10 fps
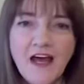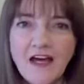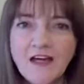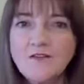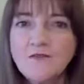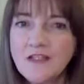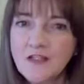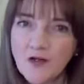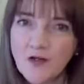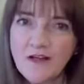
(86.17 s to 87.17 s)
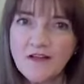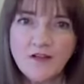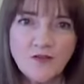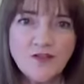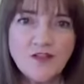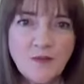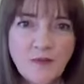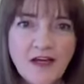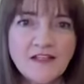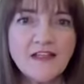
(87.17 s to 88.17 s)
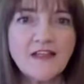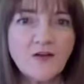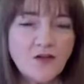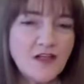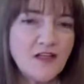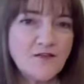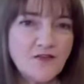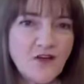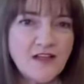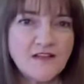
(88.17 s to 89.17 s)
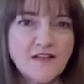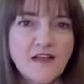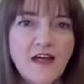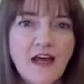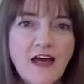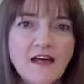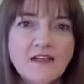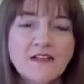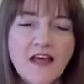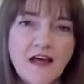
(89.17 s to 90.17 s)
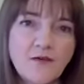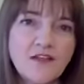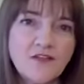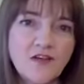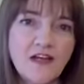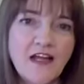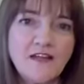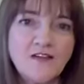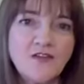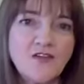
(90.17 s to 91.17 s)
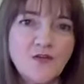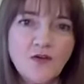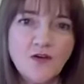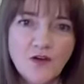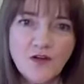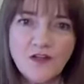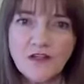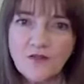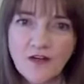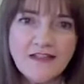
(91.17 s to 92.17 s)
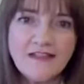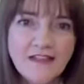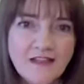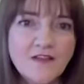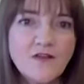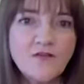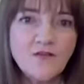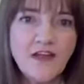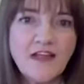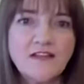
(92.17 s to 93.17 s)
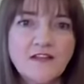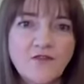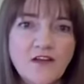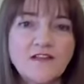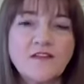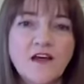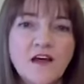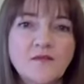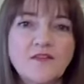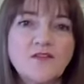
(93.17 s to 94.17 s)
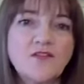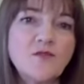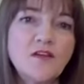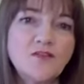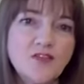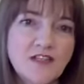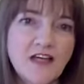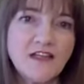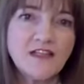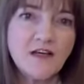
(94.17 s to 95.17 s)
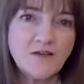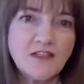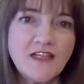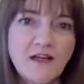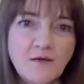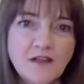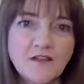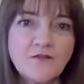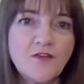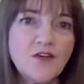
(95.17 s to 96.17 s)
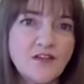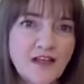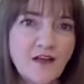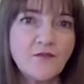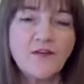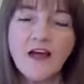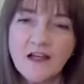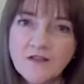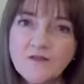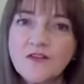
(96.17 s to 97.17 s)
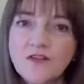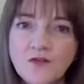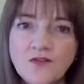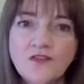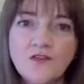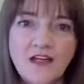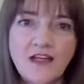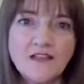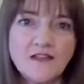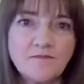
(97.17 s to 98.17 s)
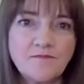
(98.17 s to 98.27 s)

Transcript: And we'll talk about the good, the bad, and the ugly of stress, and how this relates to all the crises you've faced in recent times so that you will understand how to deal with it for yourself and for those you lead.